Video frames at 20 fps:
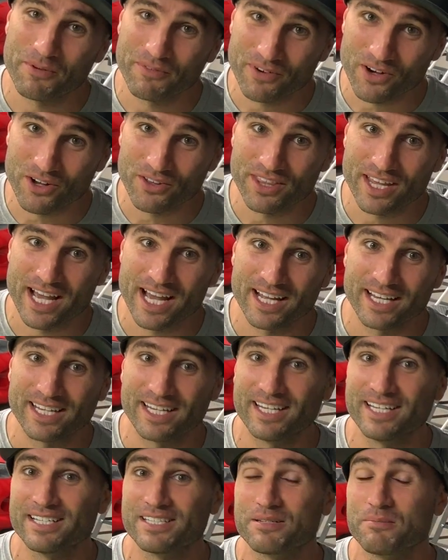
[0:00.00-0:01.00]
of all
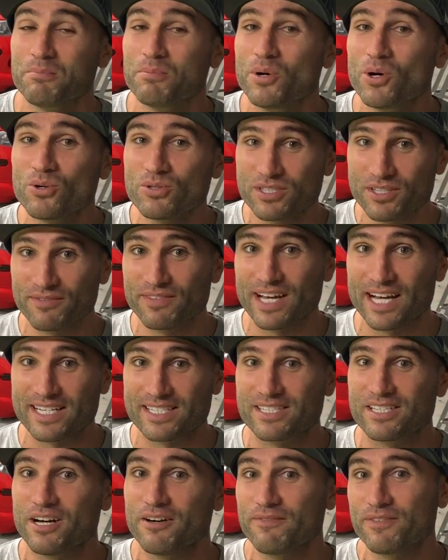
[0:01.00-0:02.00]
that is most of that
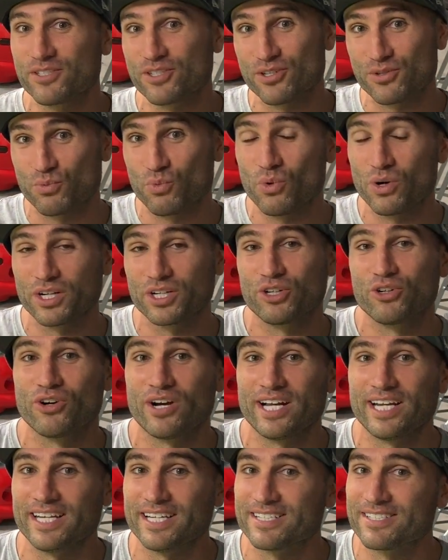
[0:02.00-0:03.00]
stuff is just one
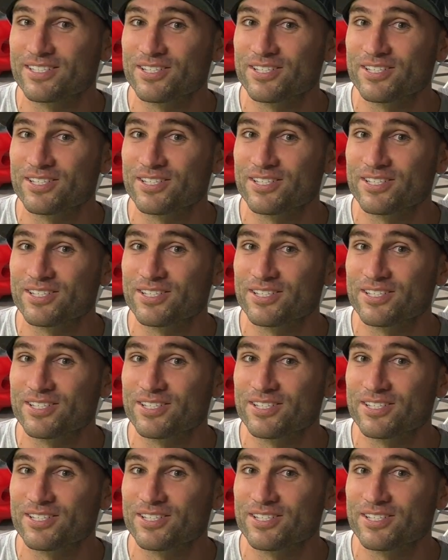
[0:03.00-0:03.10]
credit.